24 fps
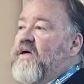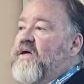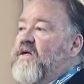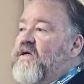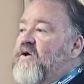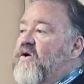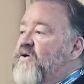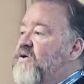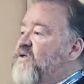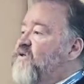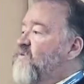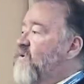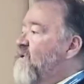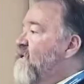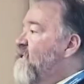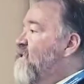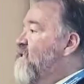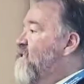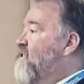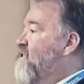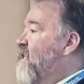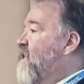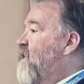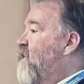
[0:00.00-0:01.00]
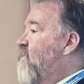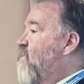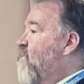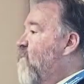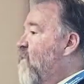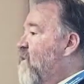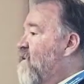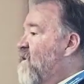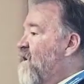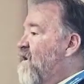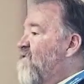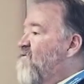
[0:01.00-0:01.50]
Notice we didn't say
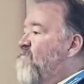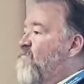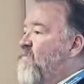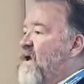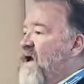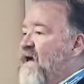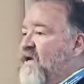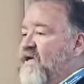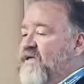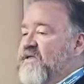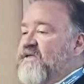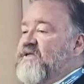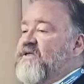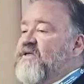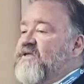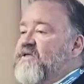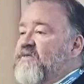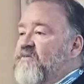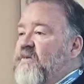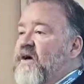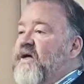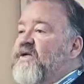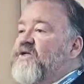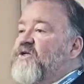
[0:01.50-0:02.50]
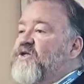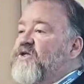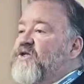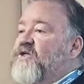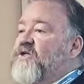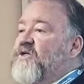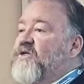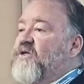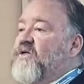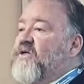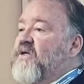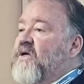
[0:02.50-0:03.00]
work-life balance as much.
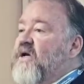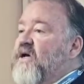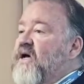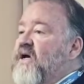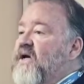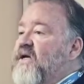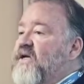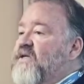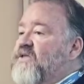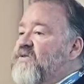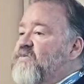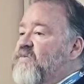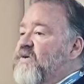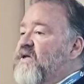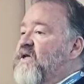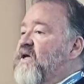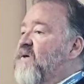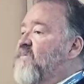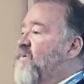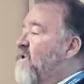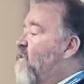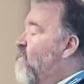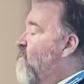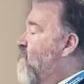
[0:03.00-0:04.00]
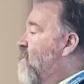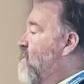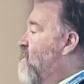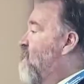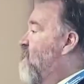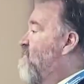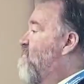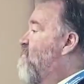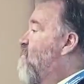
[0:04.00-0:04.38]
it's really about work-life